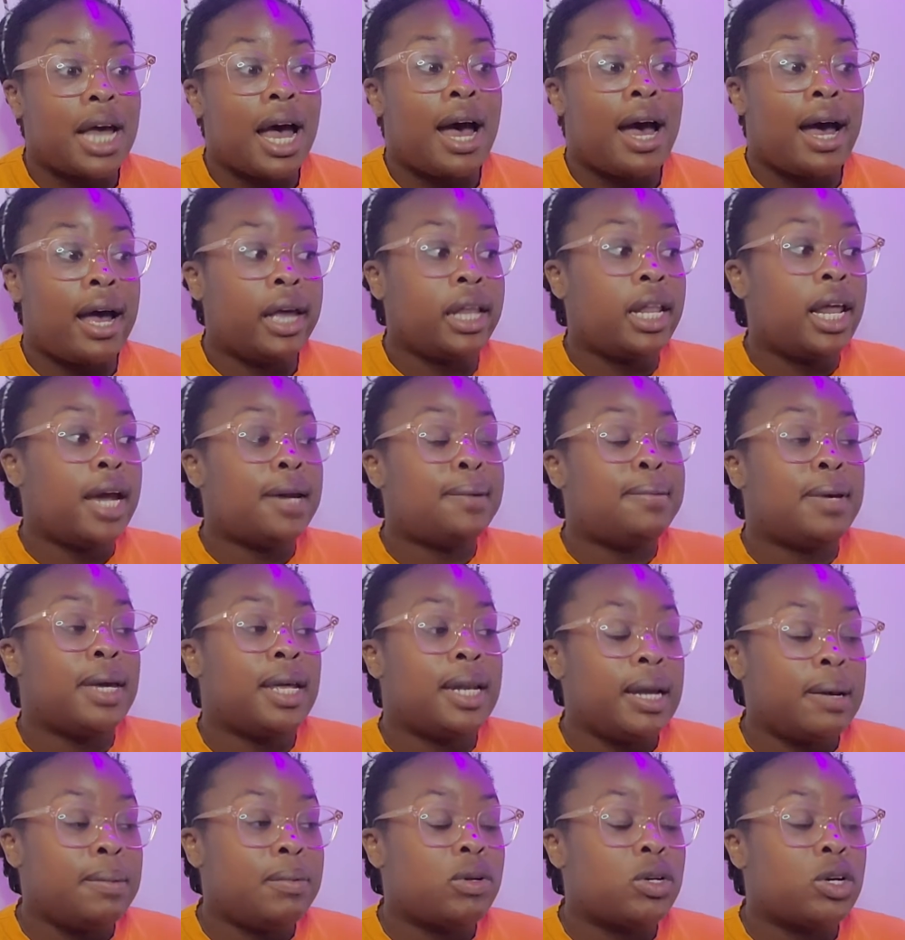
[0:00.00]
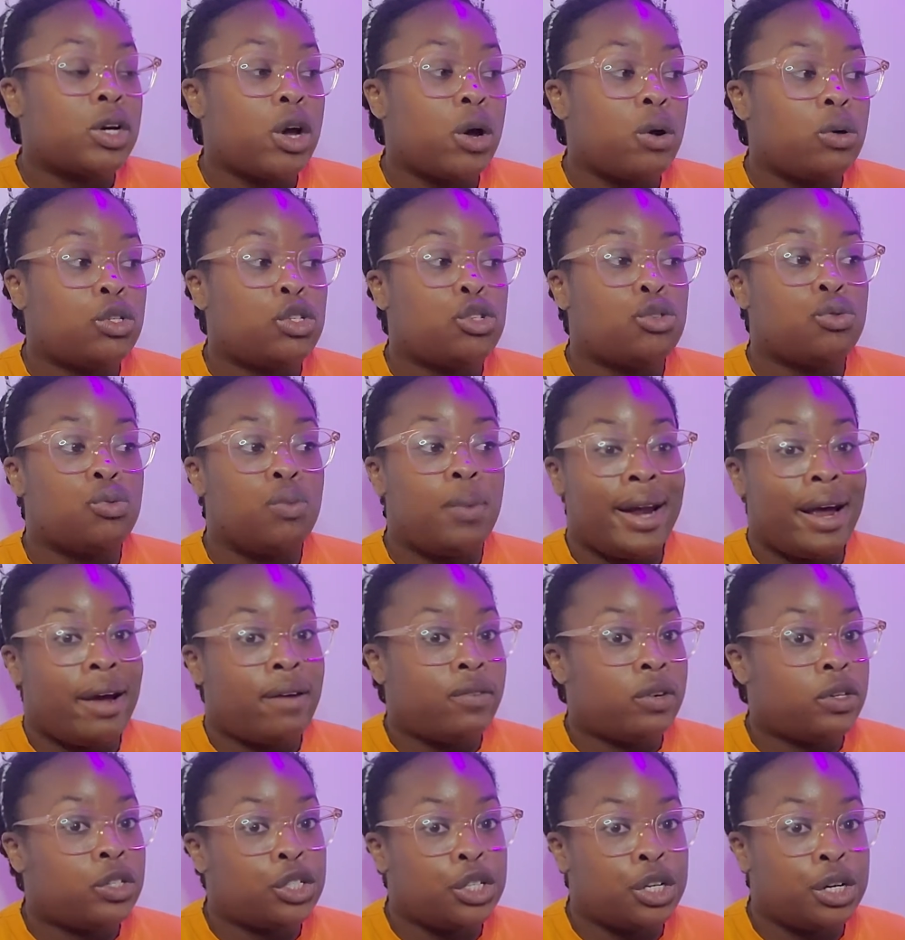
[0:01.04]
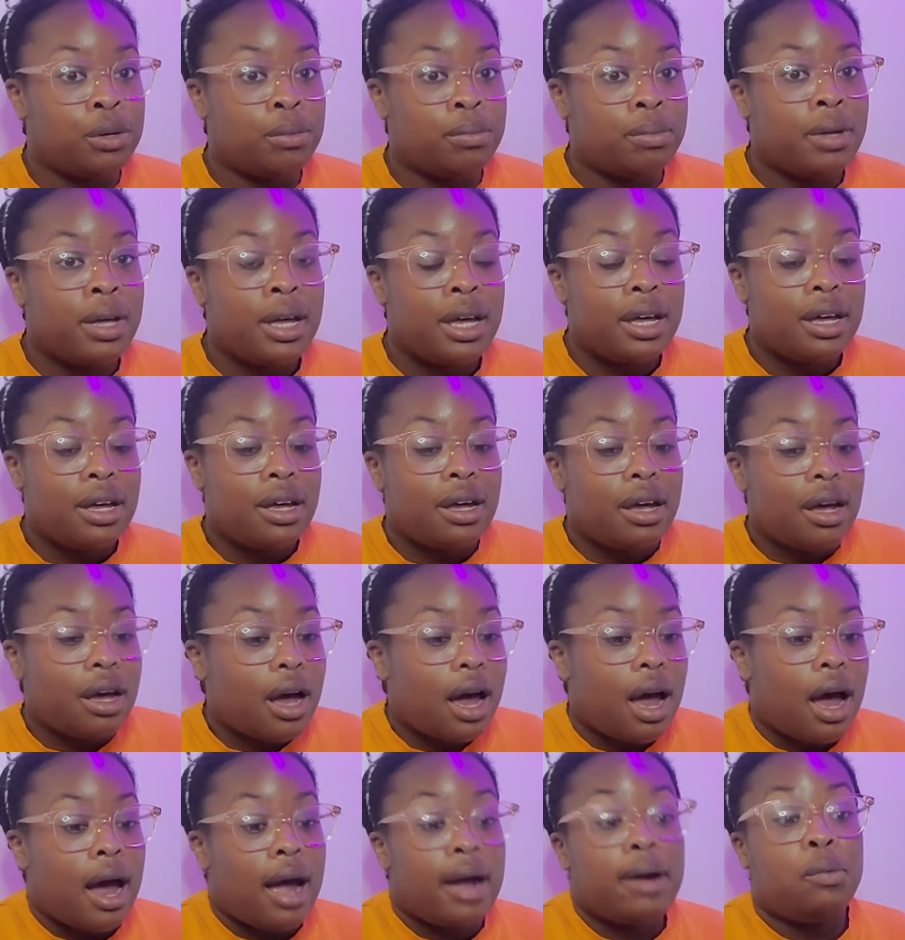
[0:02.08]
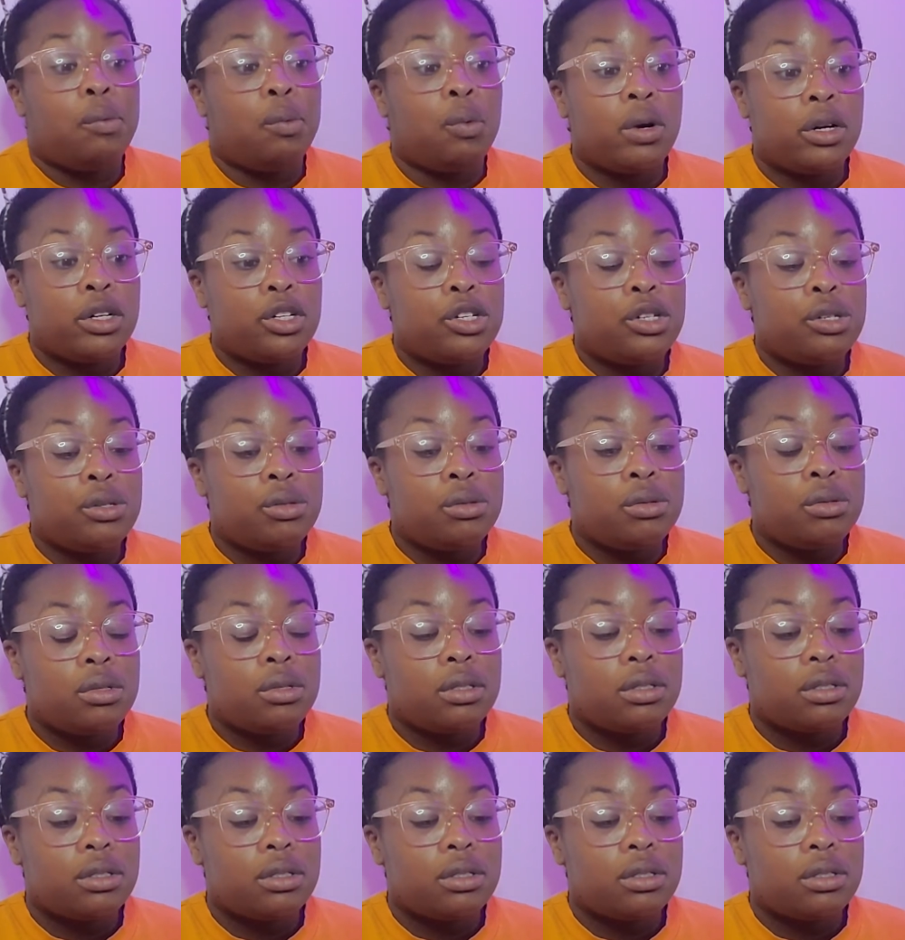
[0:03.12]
I like being able to go to whatever gym I want to.